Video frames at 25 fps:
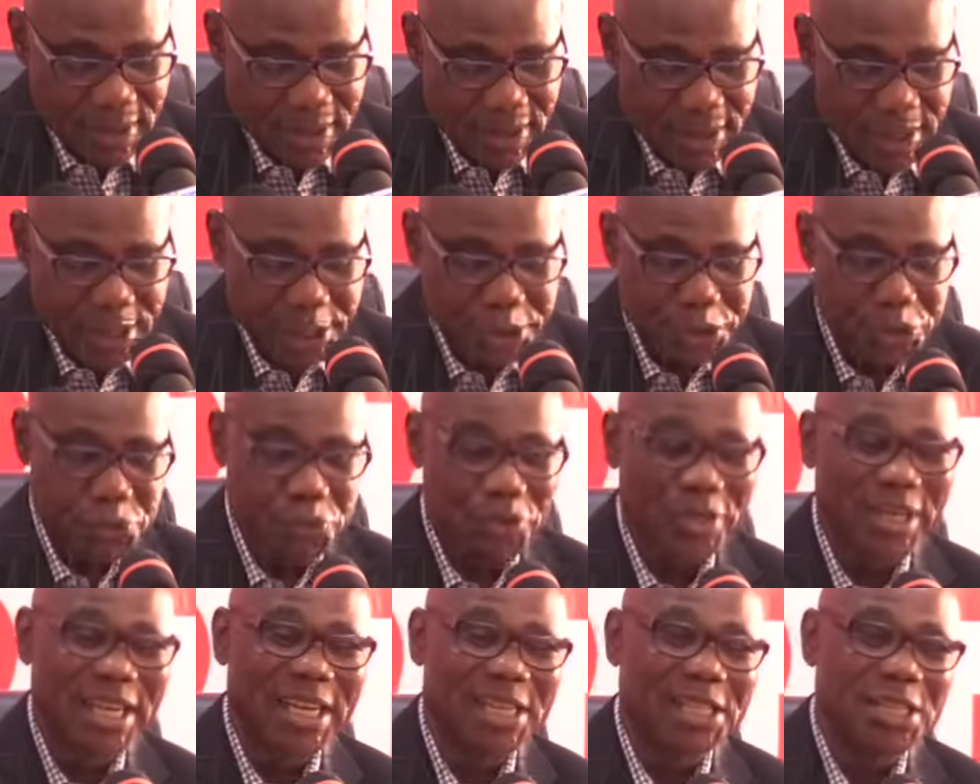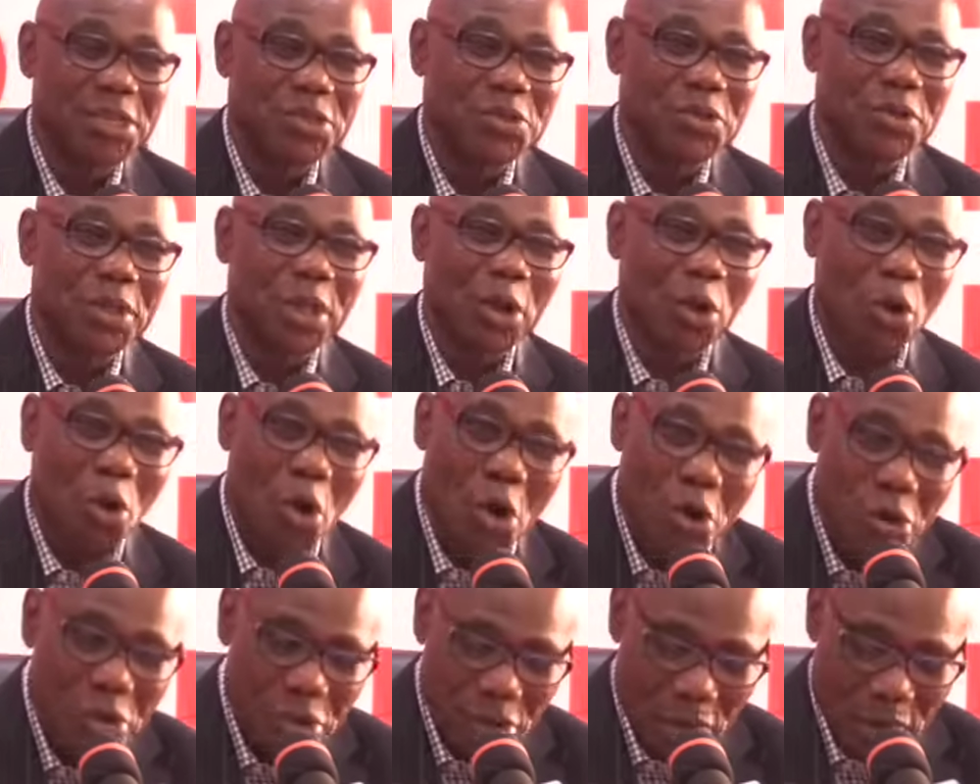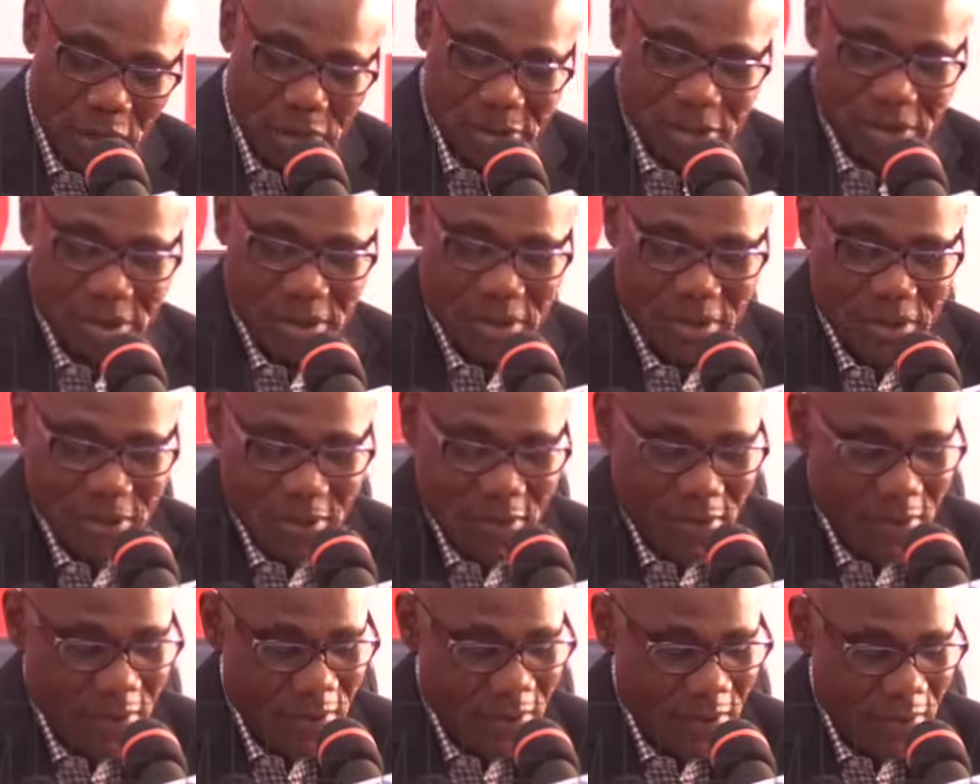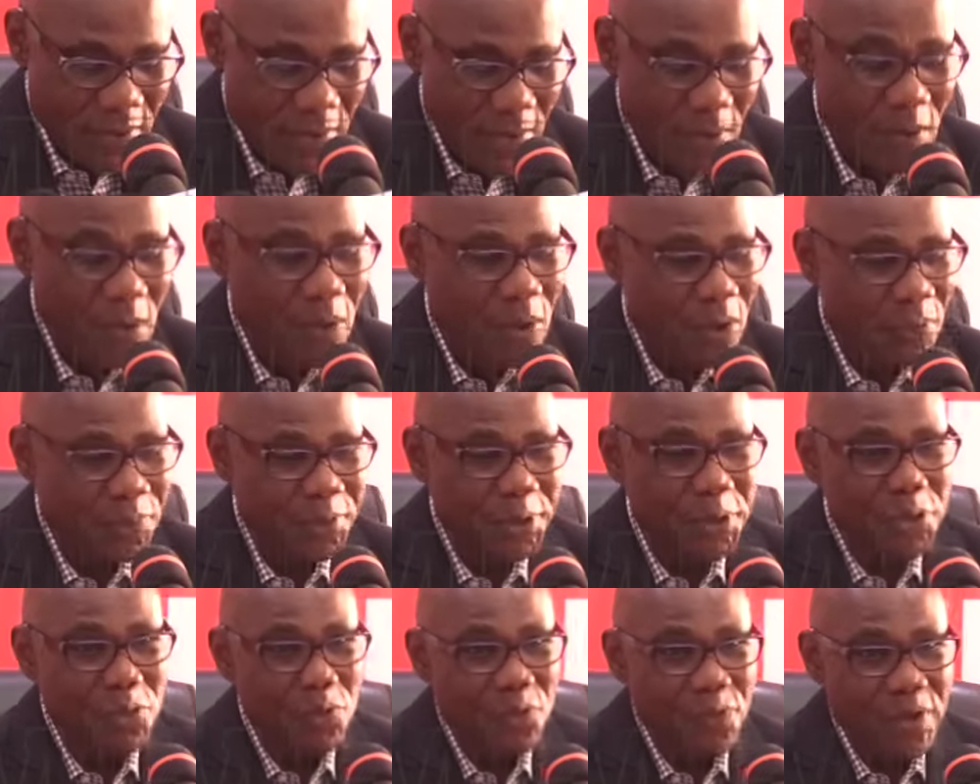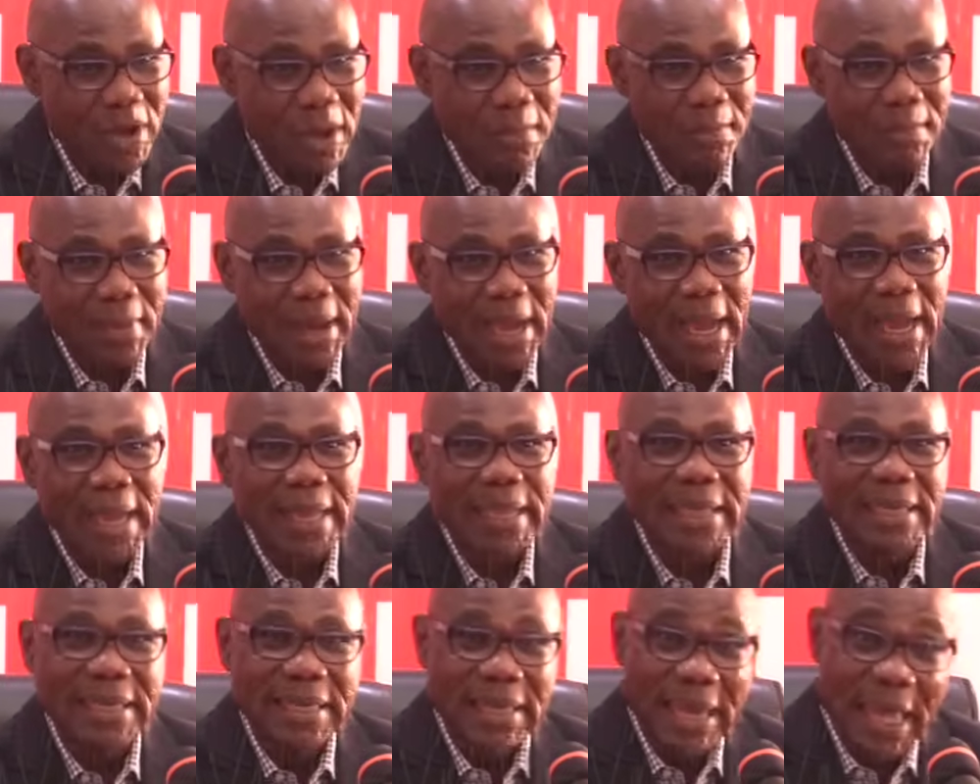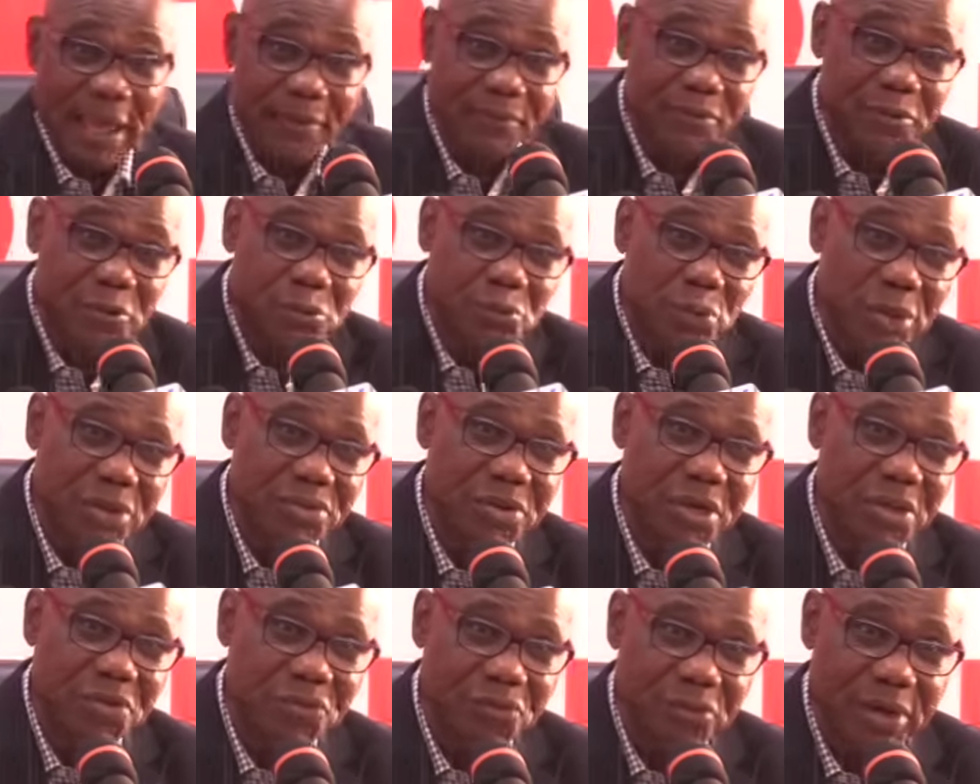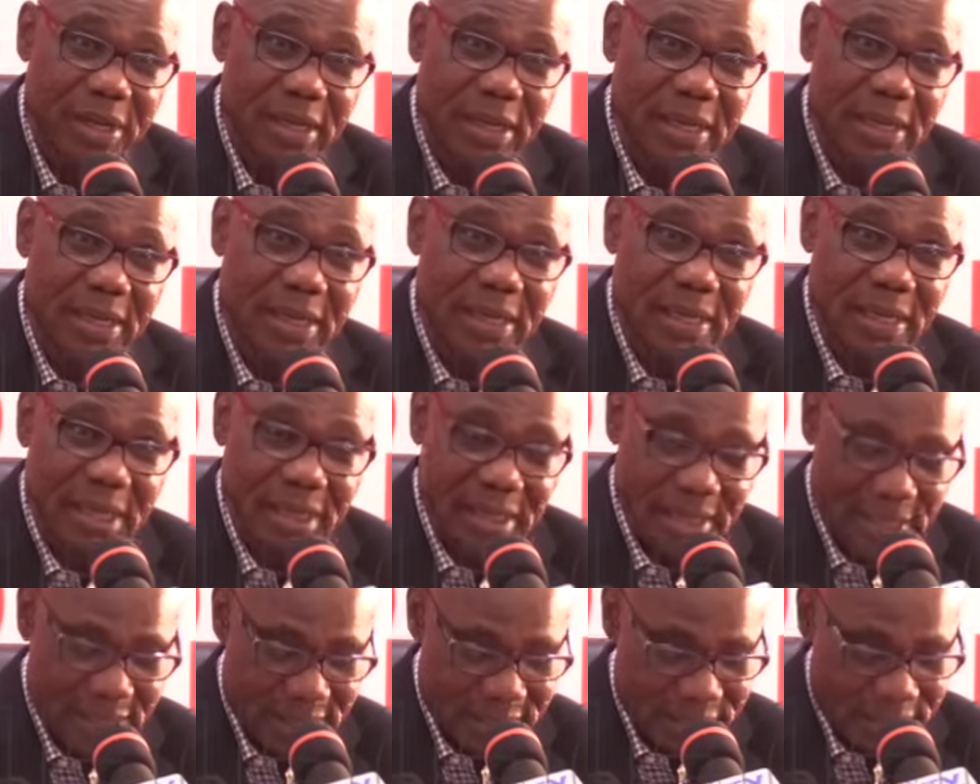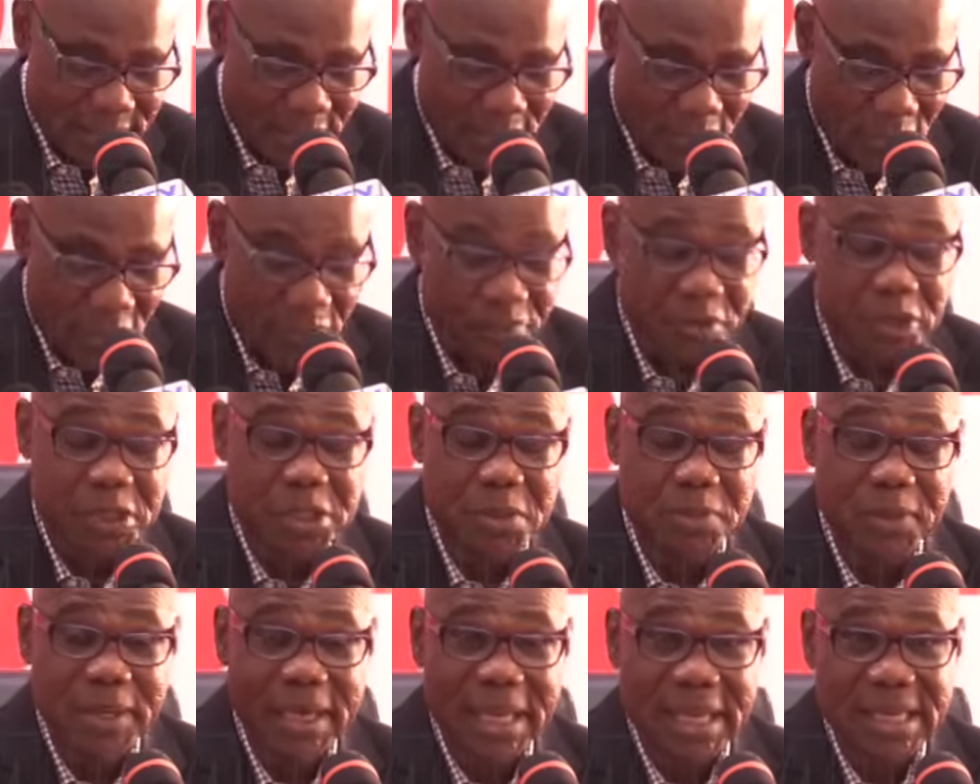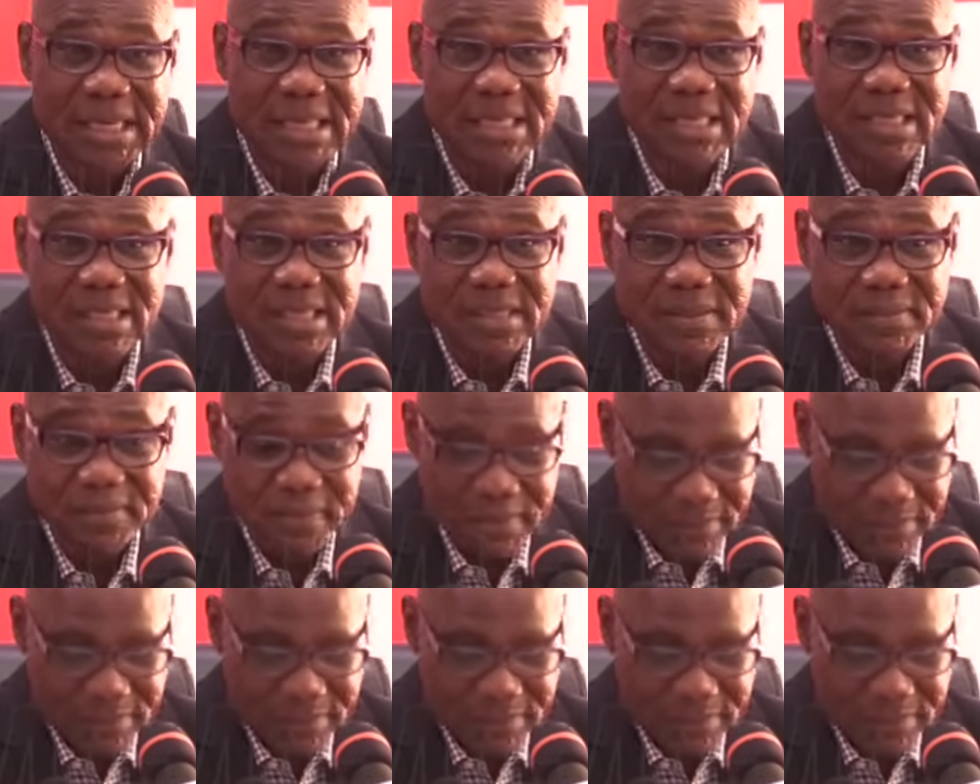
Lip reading: issues relating to the conduct of the November 11, 2023 governorship elections